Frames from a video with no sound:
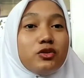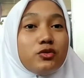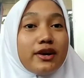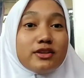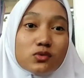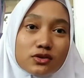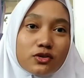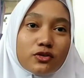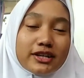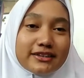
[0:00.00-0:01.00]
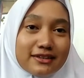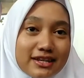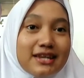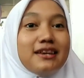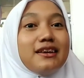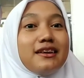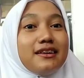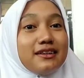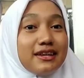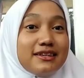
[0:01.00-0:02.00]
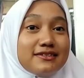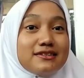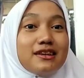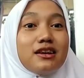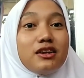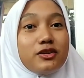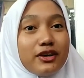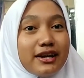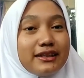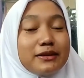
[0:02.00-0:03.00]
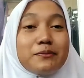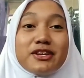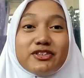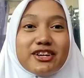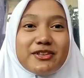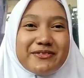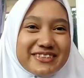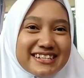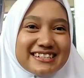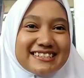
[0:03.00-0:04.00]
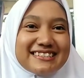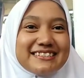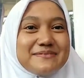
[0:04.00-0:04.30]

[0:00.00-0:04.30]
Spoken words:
To answer correctly, let's look at the material first.